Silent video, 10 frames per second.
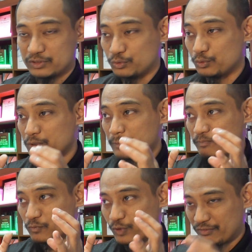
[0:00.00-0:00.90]
So
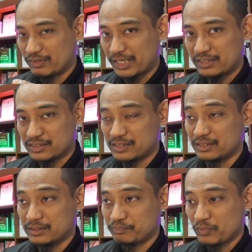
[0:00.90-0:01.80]
whatever guidance
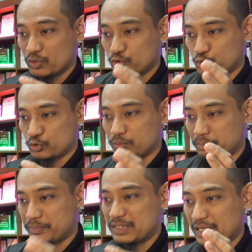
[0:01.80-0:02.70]
here
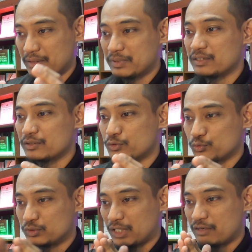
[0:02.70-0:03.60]
should be able
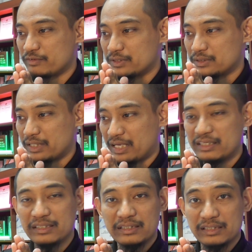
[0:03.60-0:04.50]
to cover
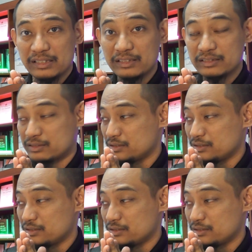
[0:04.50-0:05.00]
any needs